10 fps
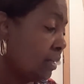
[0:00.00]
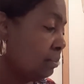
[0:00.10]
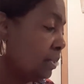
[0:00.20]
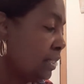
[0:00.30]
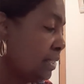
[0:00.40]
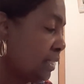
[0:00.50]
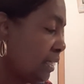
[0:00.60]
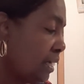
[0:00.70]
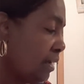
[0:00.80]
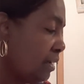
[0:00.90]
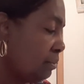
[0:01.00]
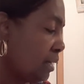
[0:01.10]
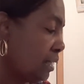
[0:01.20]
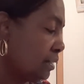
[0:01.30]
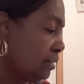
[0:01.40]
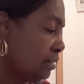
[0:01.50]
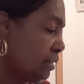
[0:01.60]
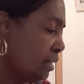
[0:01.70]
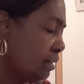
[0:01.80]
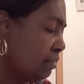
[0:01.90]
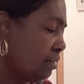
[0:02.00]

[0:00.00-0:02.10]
Please, can I help? Asked Little Lamb.